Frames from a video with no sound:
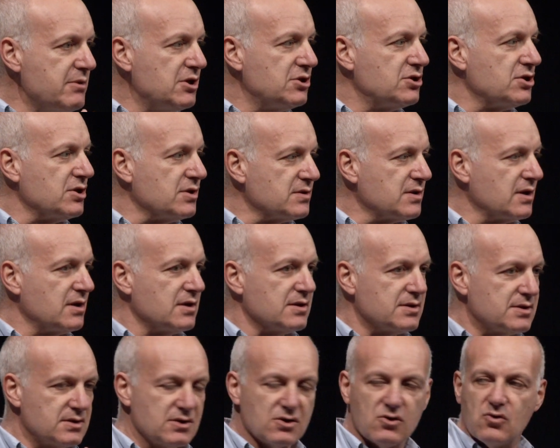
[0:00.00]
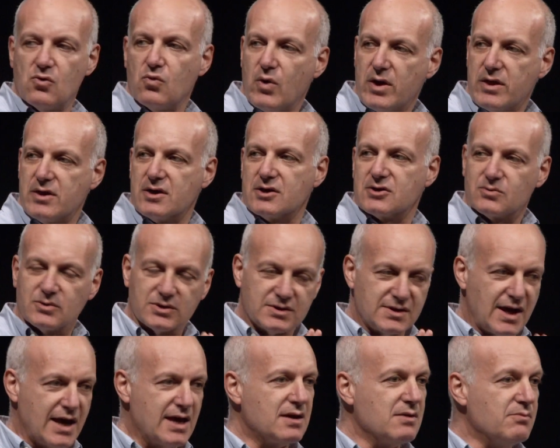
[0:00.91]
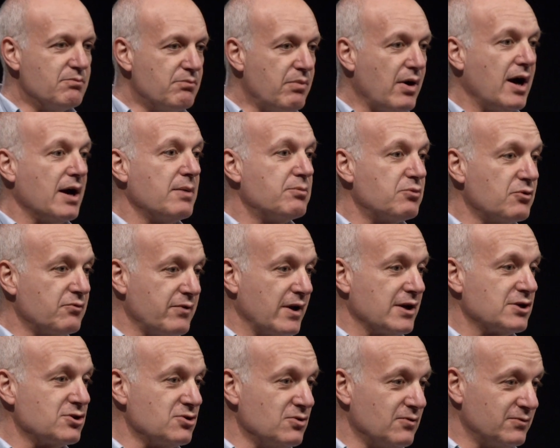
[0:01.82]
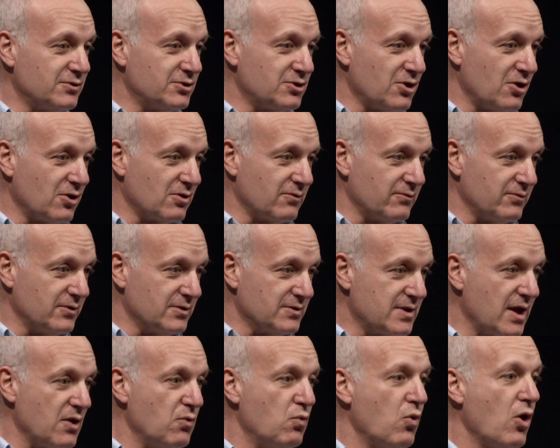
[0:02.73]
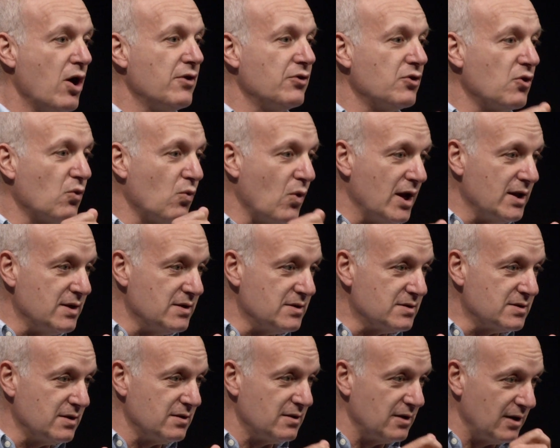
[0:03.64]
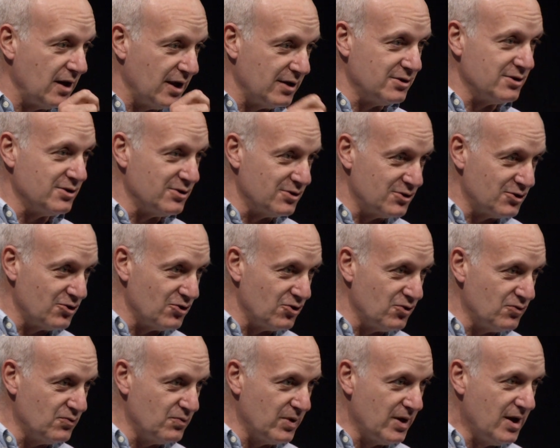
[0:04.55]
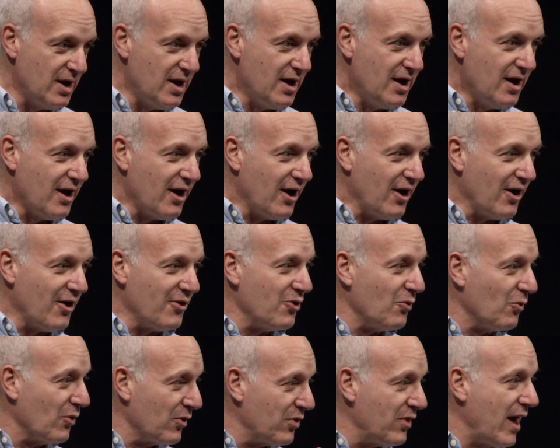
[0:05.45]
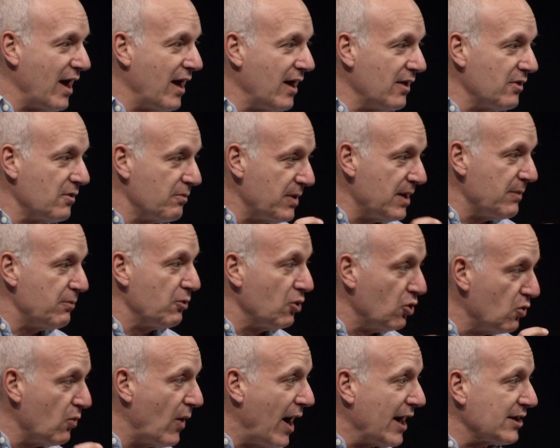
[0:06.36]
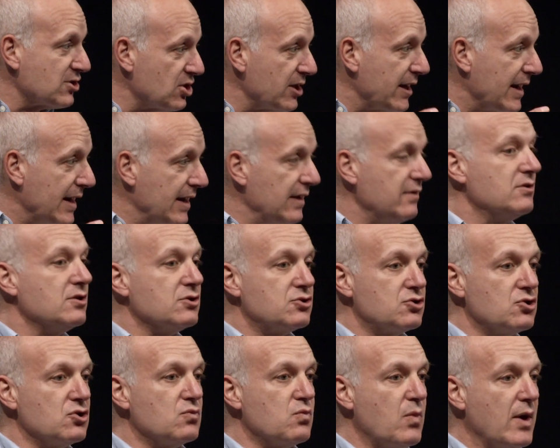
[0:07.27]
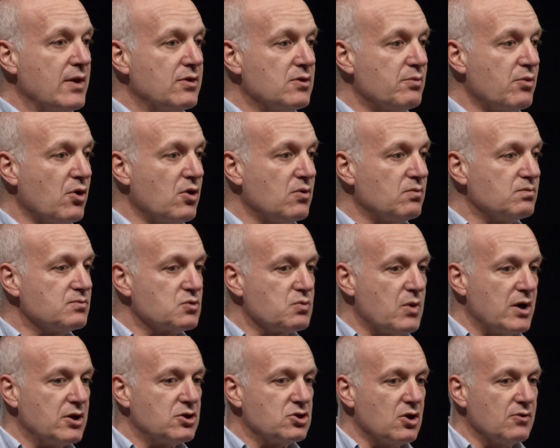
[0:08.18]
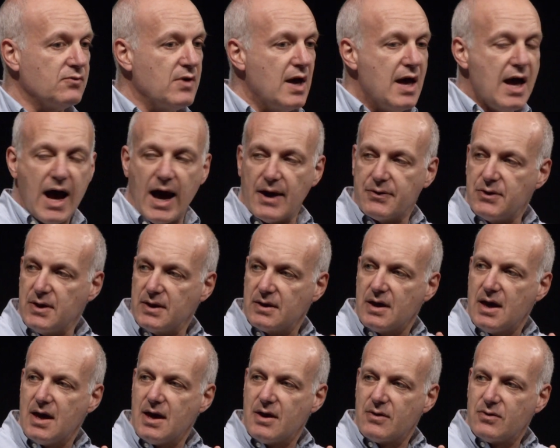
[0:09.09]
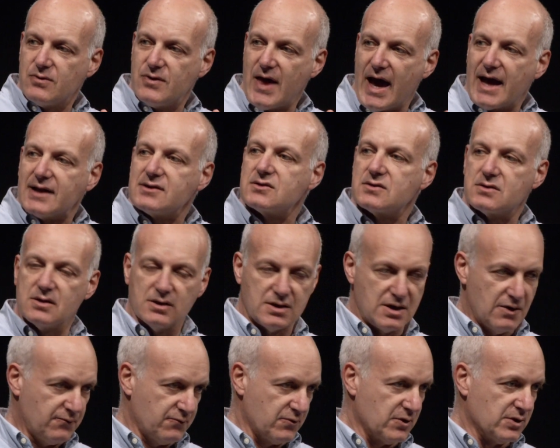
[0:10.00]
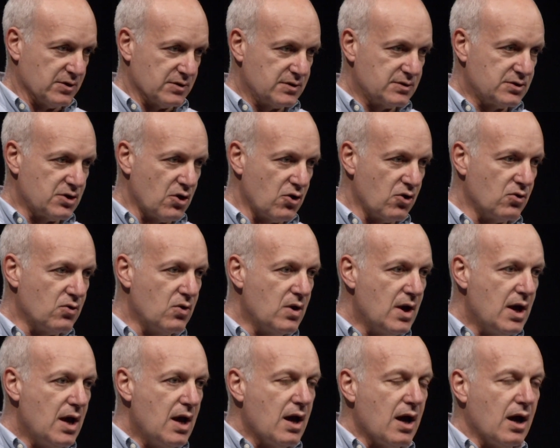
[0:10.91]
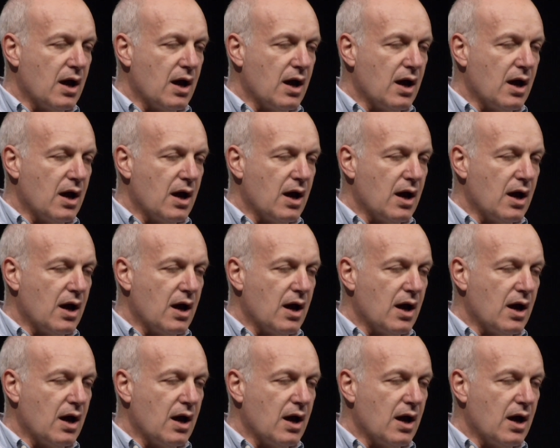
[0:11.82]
images that are still with us were taken by professional photographers. They weren't the ones in the London Tube that were there, the people who were actually in the tube when the bombs went off. I think that's the difference. So